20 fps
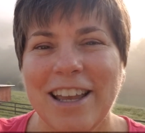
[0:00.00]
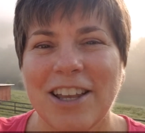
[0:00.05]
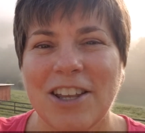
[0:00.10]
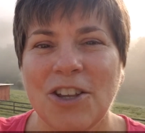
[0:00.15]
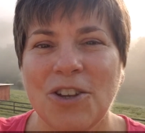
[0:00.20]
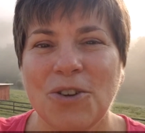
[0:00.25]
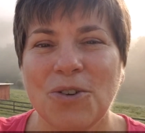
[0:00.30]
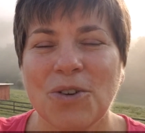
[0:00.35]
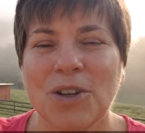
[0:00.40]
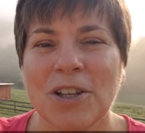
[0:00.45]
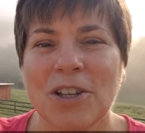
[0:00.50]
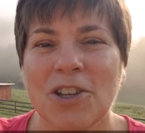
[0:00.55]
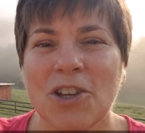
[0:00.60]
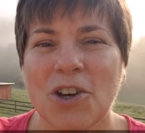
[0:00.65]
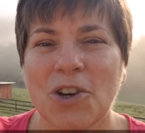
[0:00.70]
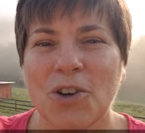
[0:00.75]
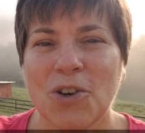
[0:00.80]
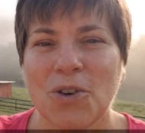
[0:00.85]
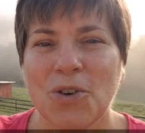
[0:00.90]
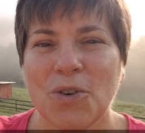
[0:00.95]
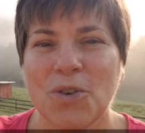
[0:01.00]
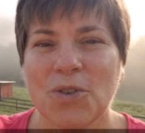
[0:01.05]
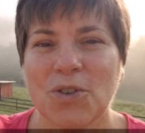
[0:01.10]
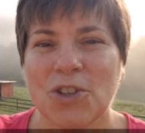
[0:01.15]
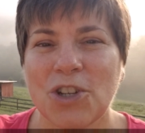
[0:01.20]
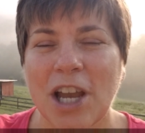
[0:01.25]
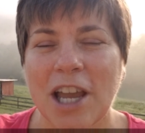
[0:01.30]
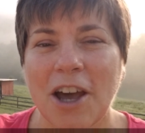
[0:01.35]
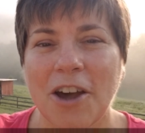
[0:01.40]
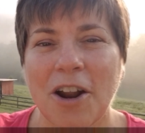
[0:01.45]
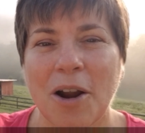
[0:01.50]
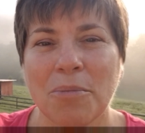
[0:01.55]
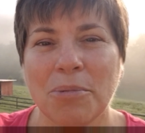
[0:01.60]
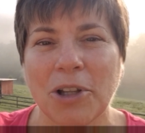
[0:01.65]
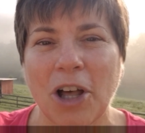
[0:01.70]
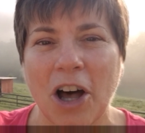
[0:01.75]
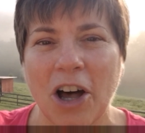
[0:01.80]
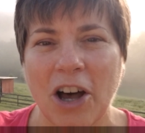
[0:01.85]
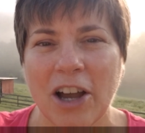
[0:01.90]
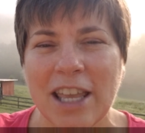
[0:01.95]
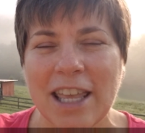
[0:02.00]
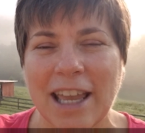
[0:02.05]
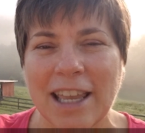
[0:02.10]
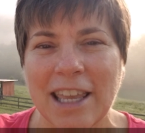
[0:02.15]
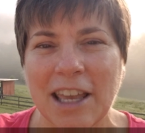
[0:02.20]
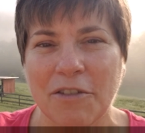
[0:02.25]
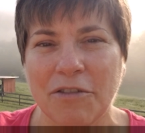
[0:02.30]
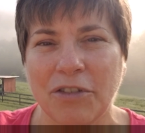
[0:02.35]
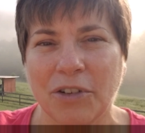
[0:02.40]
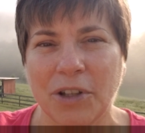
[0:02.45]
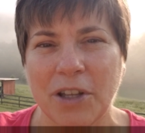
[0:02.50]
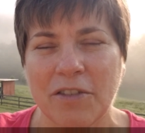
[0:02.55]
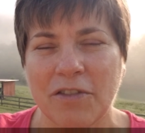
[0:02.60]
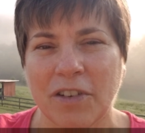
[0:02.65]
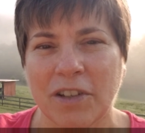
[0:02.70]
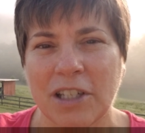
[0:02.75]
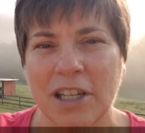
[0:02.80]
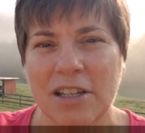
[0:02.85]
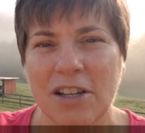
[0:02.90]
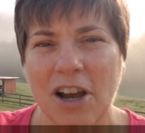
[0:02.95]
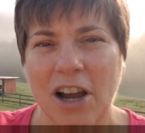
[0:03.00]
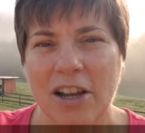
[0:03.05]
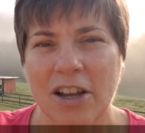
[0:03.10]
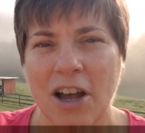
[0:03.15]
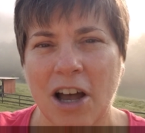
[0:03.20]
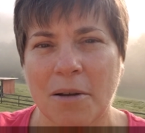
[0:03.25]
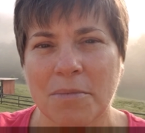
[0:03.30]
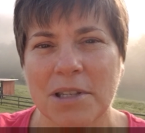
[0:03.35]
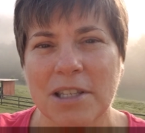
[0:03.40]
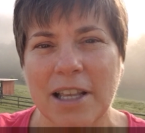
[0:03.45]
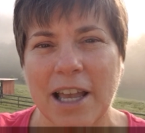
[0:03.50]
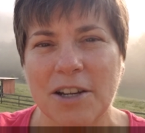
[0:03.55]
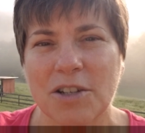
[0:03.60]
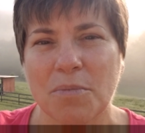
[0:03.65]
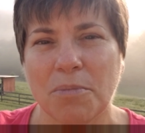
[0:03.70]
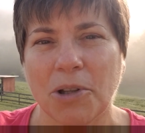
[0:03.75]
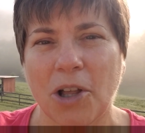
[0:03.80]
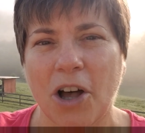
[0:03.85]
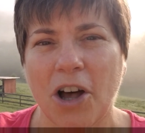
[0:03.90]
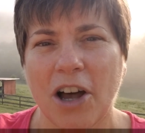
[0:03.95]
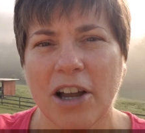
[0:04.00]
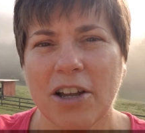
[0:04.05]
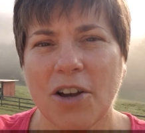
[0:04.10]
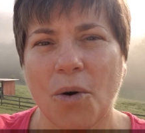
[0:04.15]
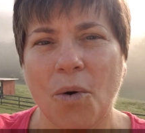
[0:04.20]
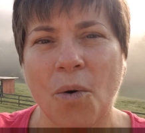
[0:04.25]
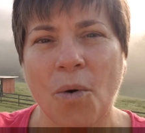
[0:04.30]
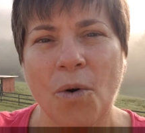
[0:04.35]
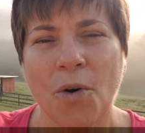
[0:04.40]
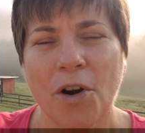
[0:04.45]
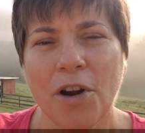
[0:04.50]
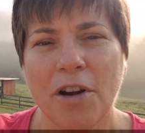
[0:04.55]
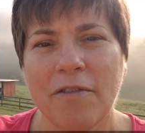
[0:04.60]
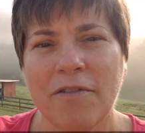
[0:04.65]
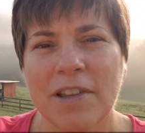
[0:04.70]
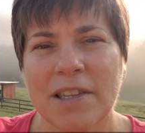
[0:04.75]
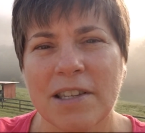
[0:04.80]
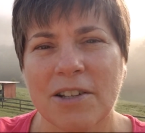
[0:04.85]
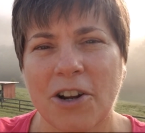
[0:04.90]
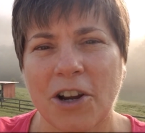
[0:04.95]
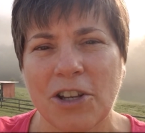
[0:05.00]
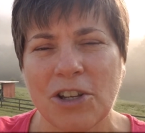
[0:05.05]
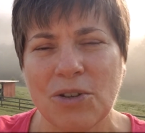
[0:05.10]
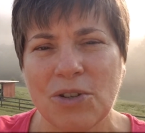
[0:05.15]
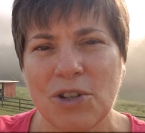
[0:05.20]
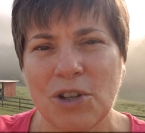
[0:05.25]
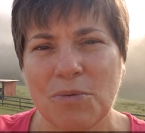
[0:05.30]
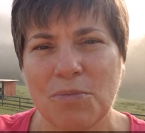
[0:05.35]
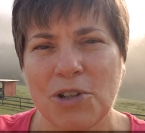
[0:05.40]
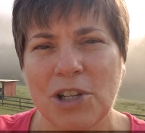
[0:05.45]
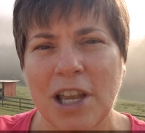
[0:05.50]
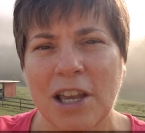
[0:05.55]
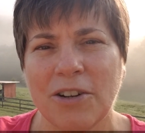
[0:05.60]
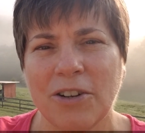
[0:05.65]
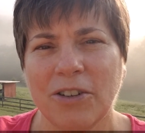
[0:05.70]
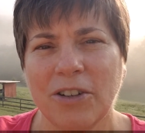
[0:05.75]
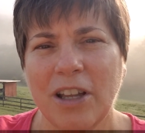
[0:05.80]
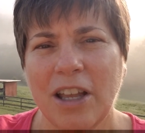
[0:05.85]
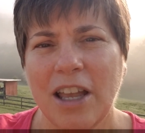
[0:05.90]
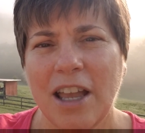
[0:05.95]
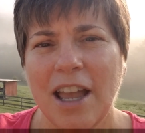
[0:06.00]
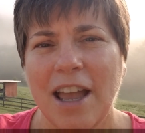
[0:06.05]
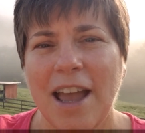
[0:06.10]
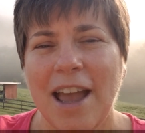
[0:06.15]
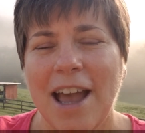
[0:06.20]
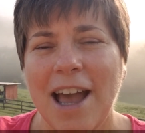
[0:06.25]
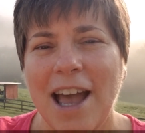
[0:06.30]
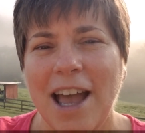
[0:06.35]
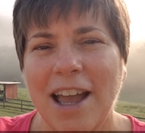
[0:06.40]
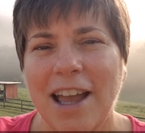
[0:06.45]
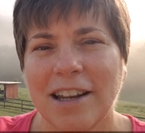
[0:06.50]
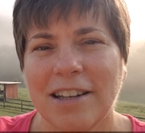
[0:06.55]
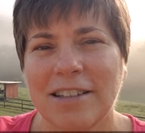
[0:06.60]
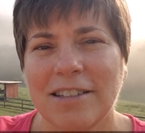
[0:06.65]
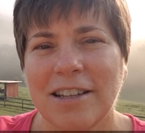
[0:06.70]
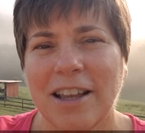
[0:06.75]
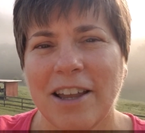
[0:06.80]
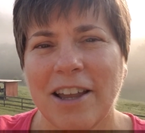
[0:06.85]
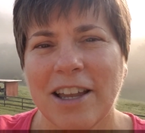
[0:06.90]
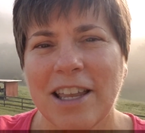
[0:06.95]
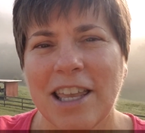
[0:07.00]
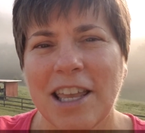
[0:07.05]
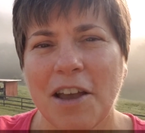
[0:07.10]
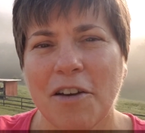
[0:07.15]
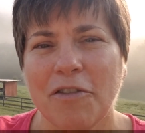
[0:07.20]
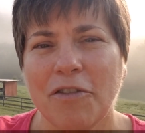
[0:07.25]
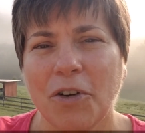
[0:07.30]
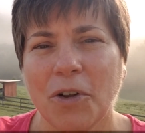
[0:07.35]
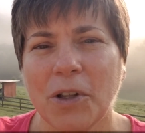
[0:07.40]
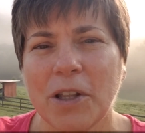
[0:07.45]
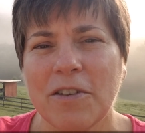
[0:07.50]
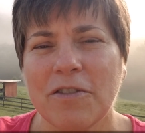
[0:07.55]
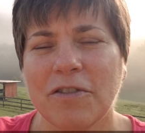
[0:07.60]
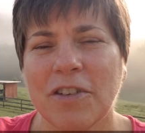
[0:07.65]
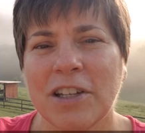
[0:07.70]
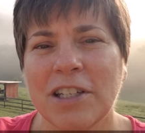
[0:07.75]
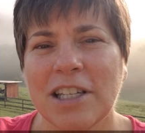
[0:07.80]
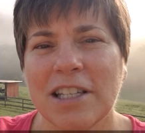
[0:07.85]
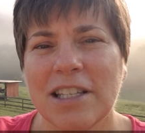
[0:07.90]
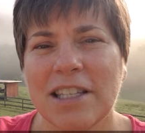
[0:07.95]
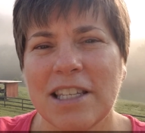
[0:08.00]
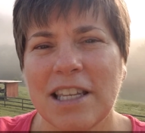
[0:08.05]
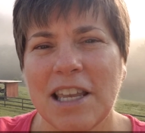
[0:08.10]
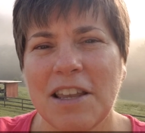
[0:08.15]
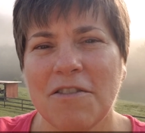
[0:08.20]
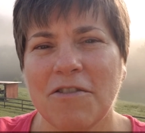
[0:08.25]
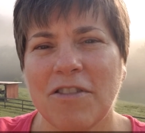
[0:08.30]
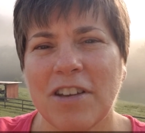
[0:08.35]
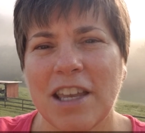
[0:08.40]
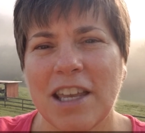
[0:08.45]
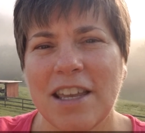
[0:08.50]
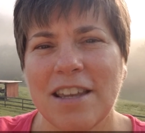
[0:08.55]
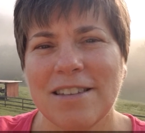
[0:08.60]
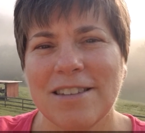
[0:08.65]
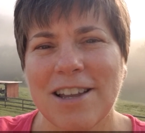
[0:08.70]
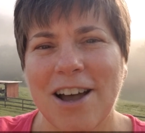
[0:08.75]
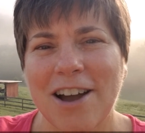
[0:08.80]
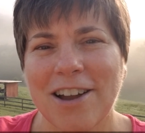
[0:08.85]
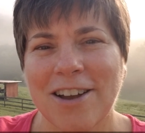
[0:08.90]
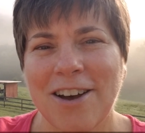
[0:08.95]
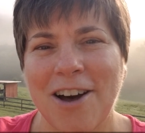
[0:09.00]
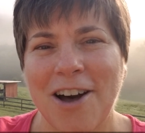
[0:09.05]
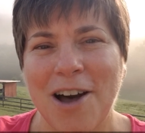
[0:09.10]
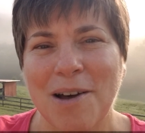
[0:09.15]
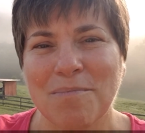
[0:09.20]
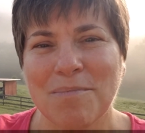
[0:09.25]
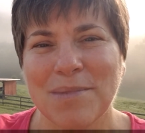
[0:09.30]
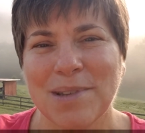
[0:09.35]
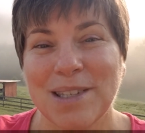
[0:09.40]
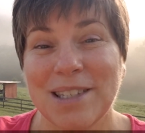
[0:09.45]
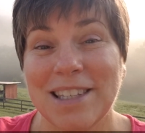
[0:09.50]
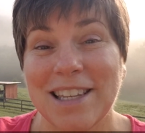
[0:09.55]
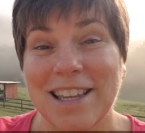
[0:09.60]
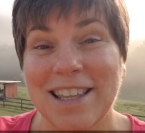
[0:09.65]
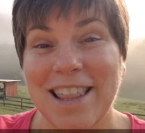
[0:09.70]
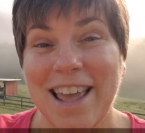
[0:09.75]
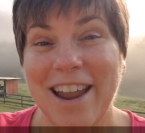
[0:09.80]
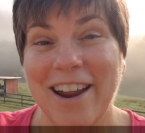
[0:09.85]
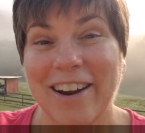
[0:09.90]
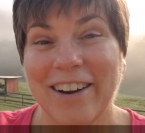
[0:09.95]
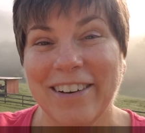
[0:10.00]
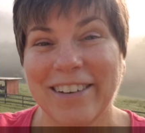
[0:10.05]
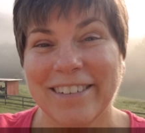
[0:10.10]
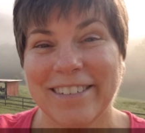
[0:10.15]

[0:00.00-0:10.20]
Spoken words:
you can go check out our blog at getfullyfunded.com/blog or visit our YouTube channel at getfullyfundedtv.com. See you there.